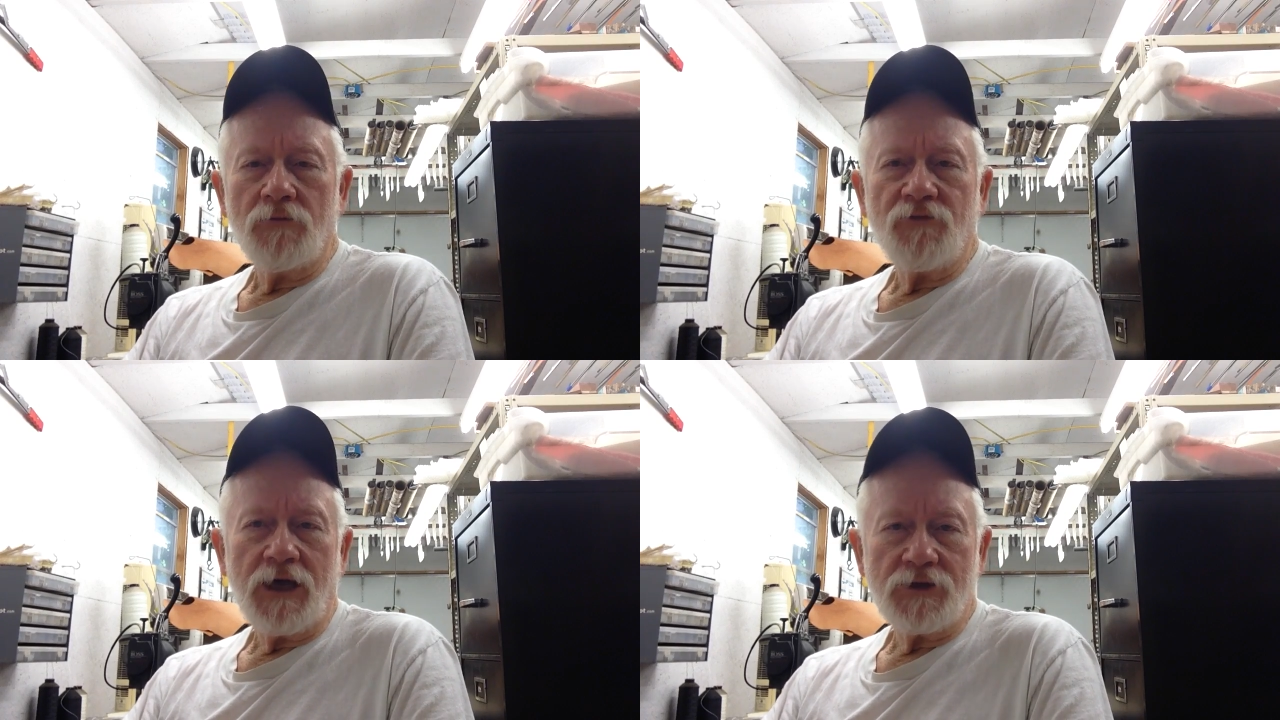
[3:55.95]

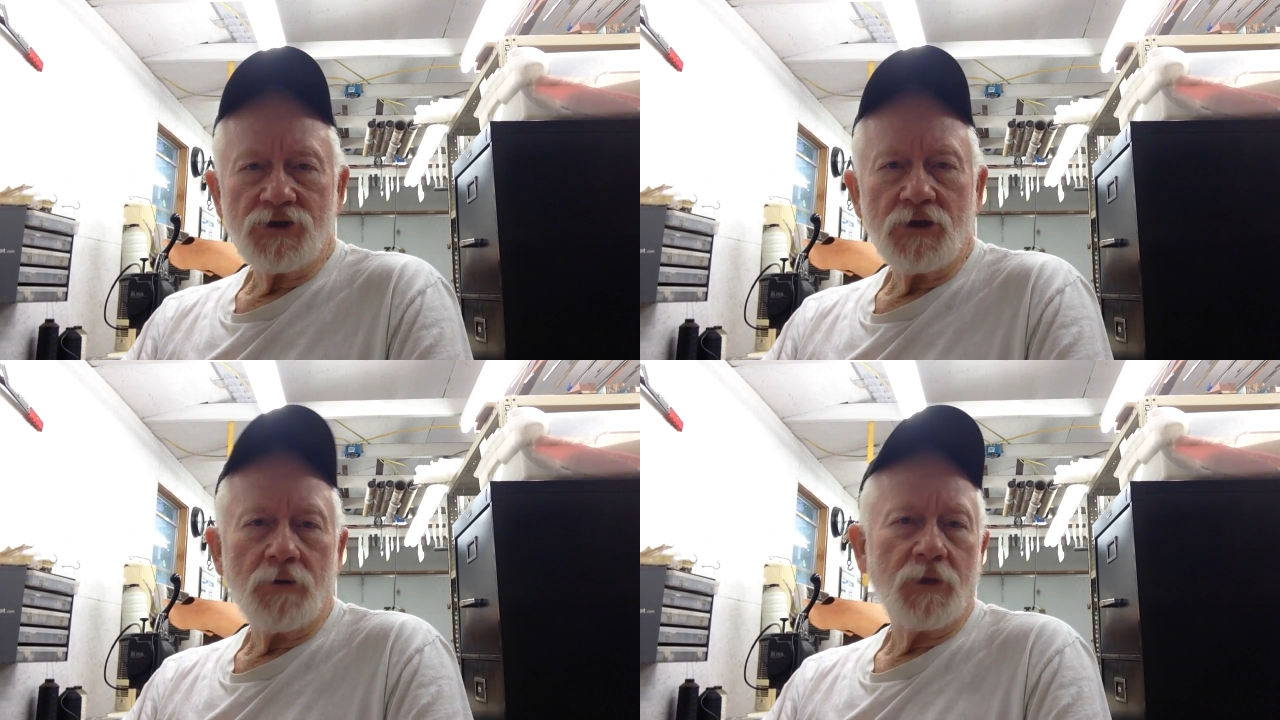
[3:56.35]
find
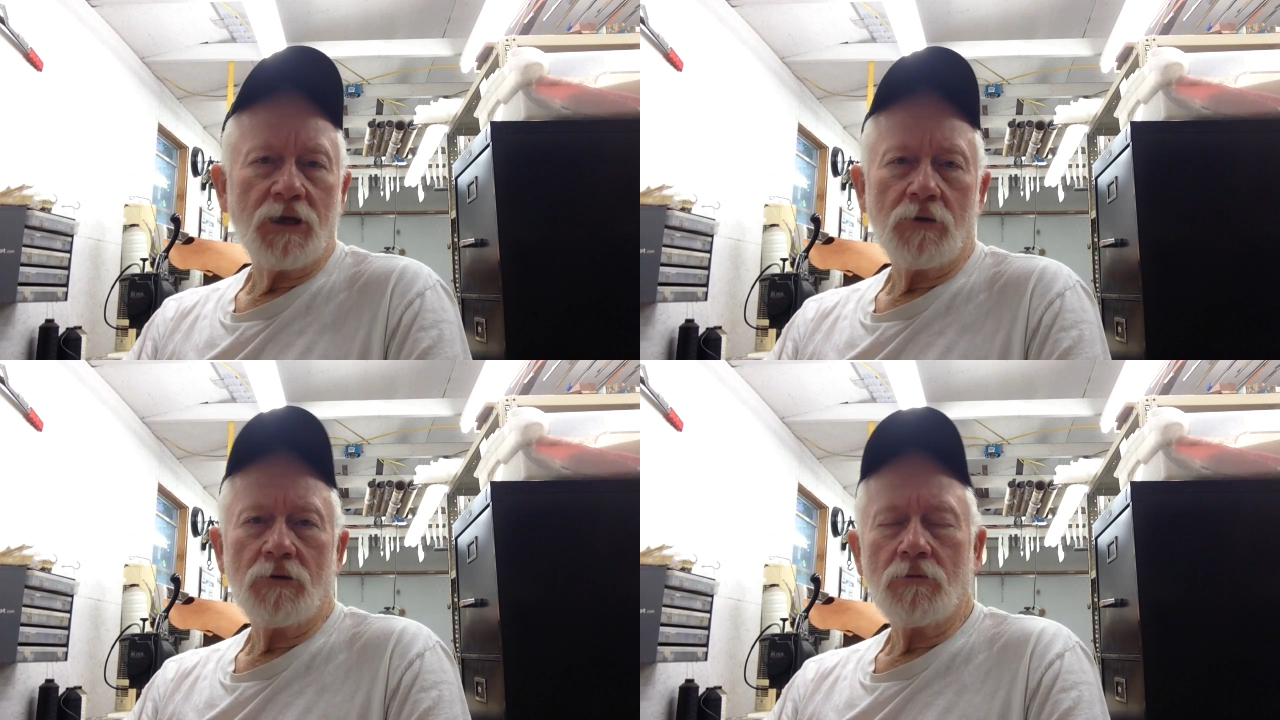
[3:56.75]
some
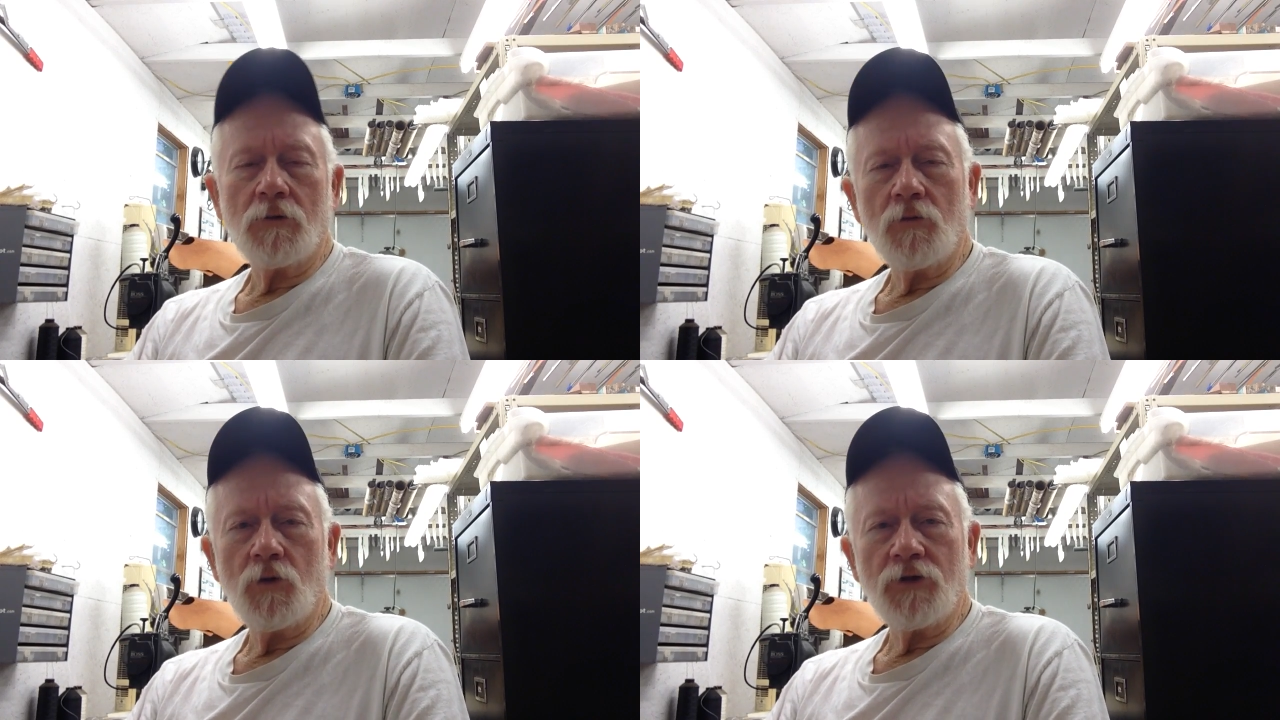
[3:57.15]
in
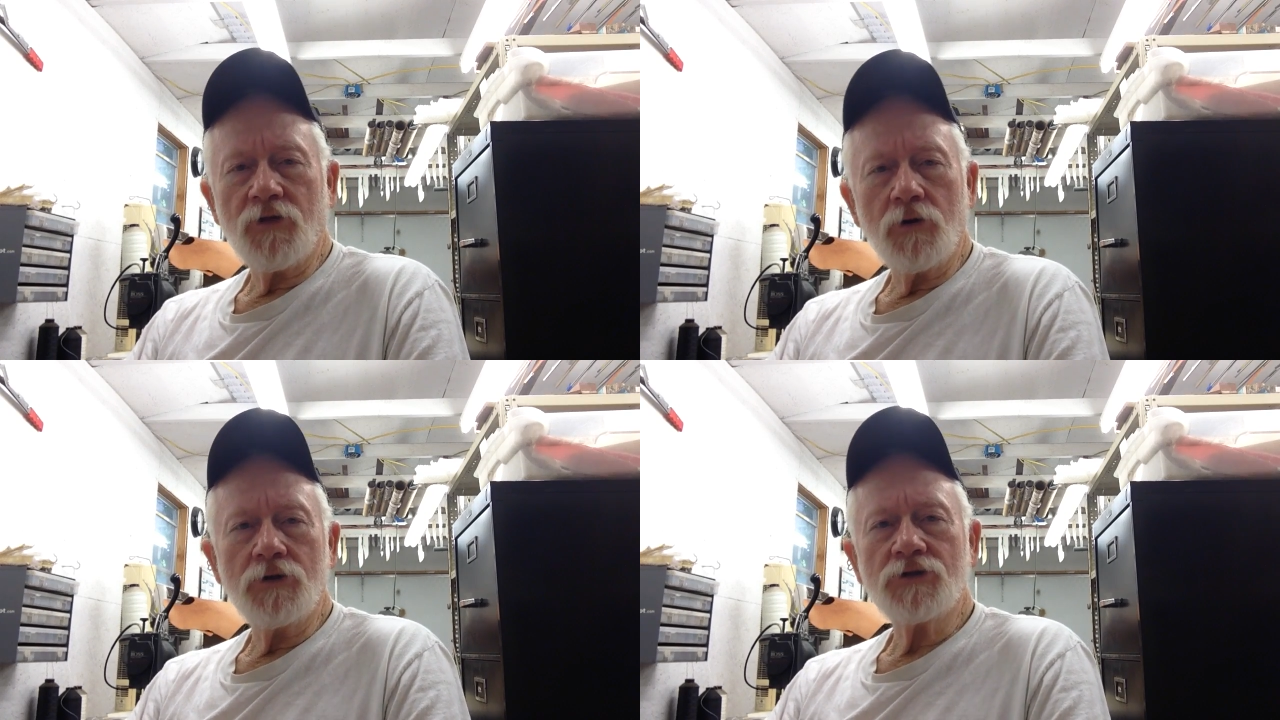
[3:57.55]
a
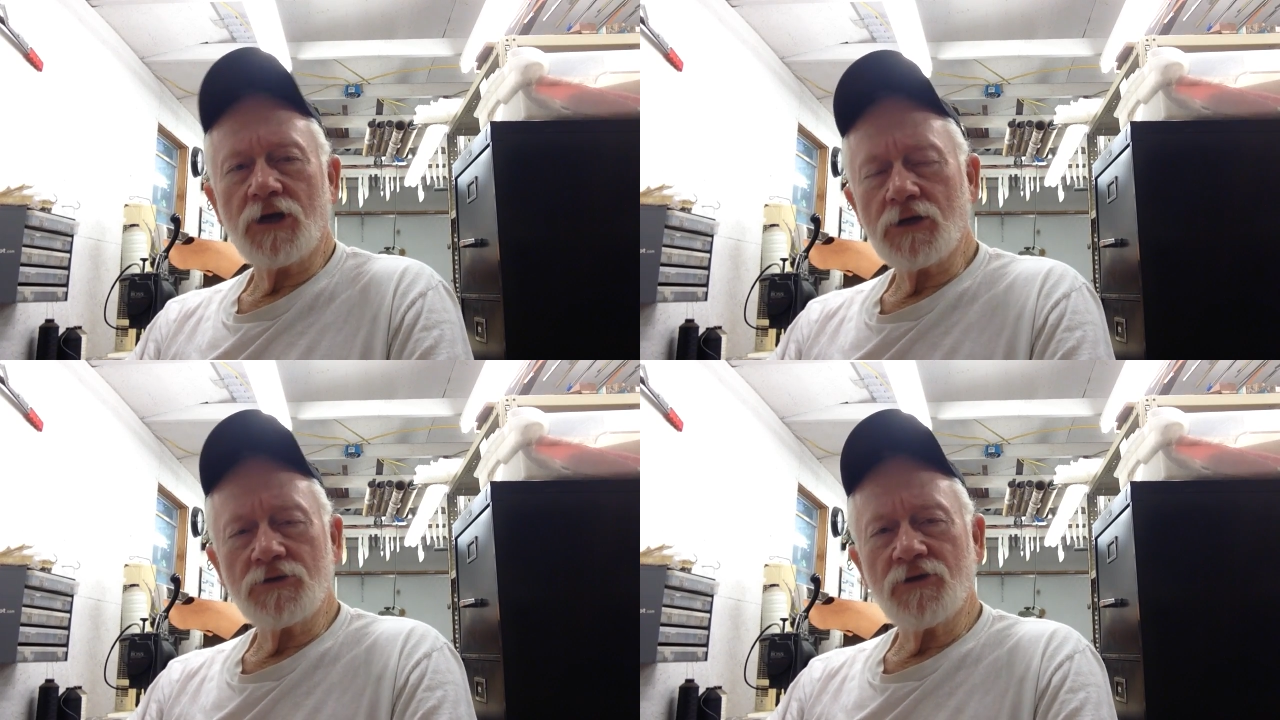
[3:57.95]

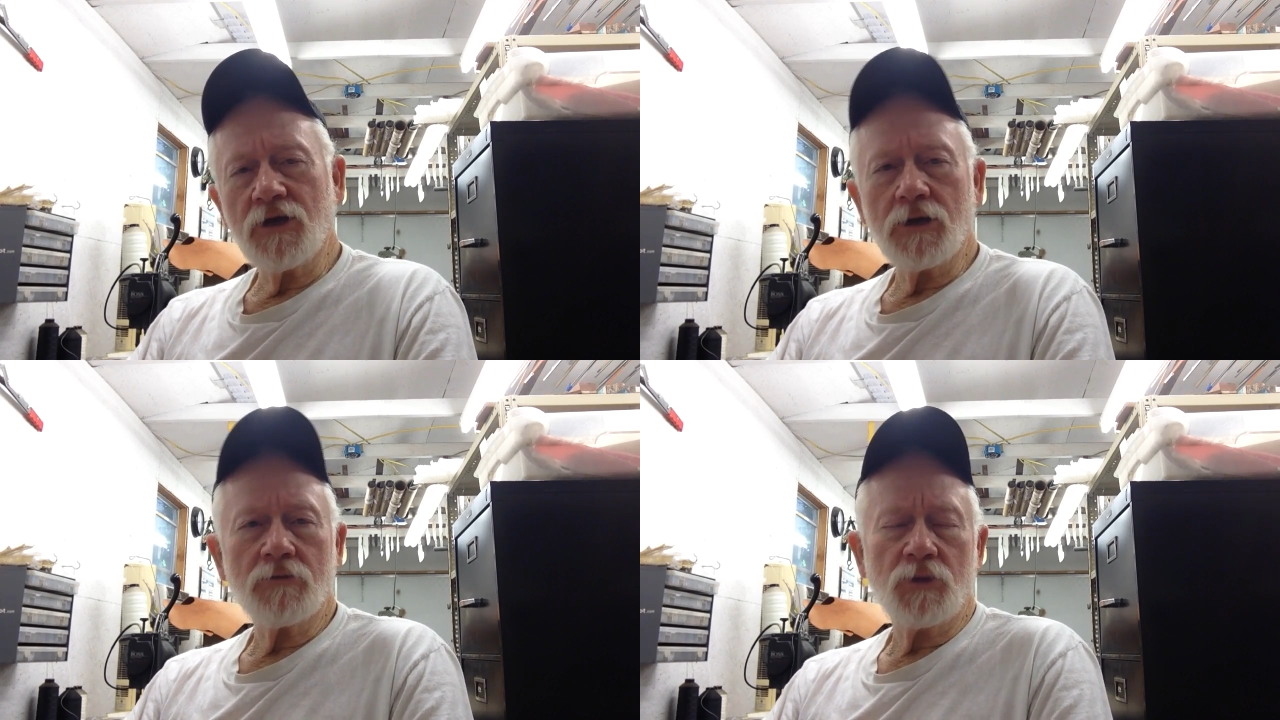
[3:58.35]
1/32
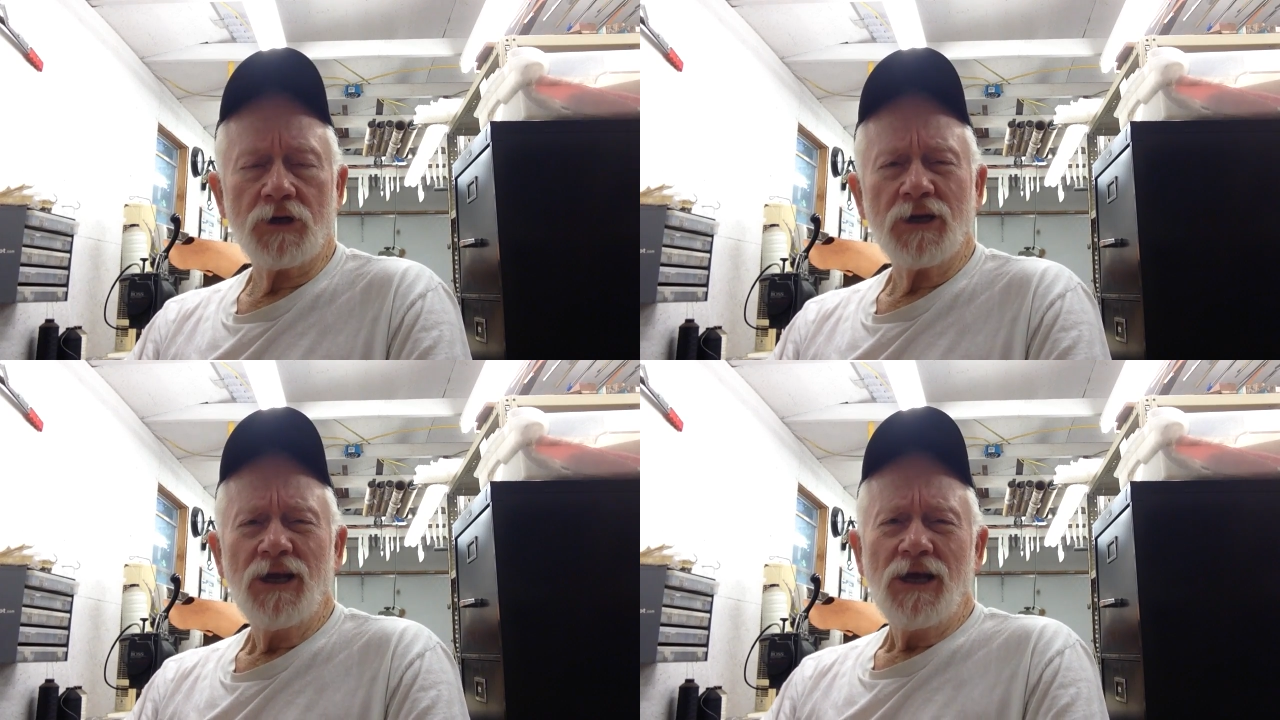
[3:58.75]
thick,
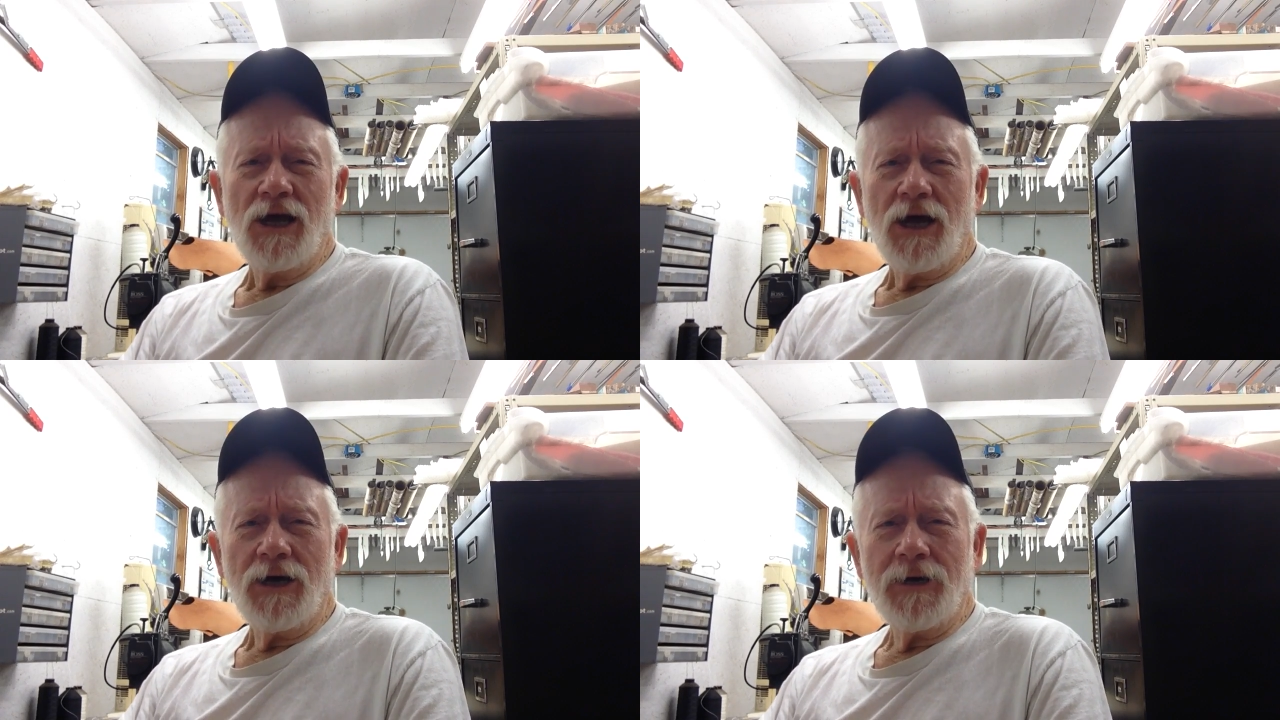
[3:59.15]
but
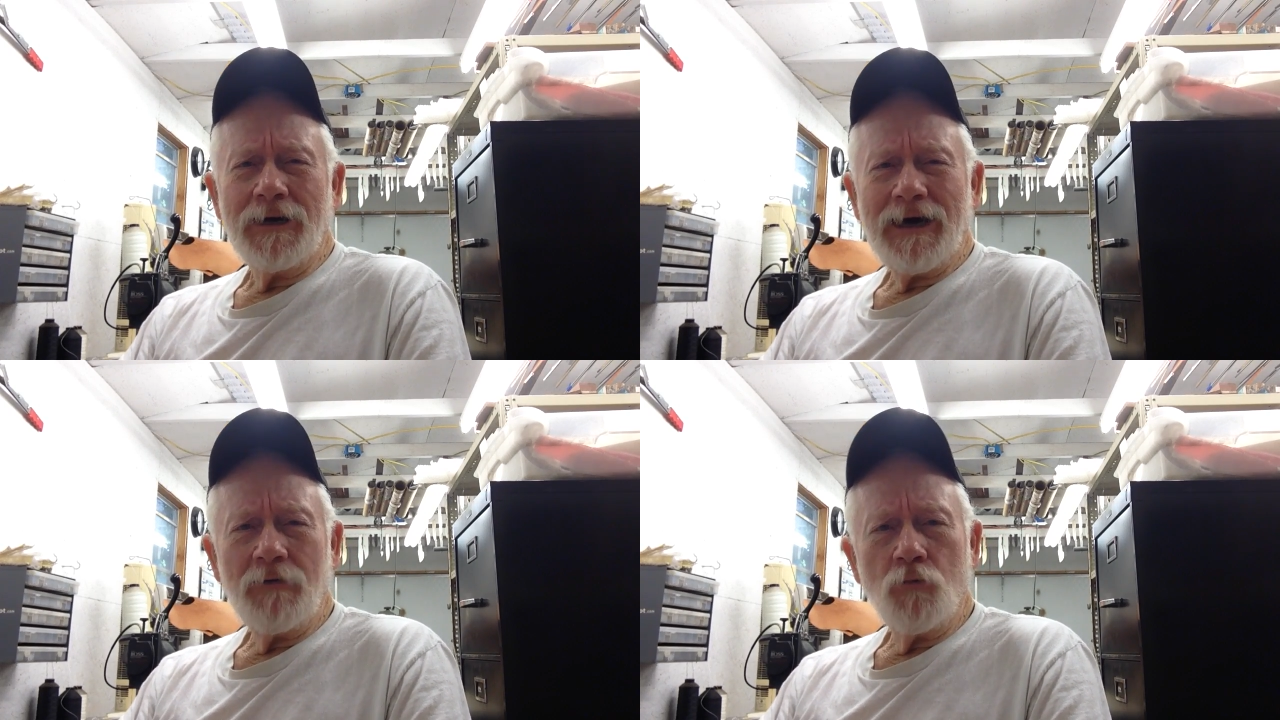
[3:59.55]
I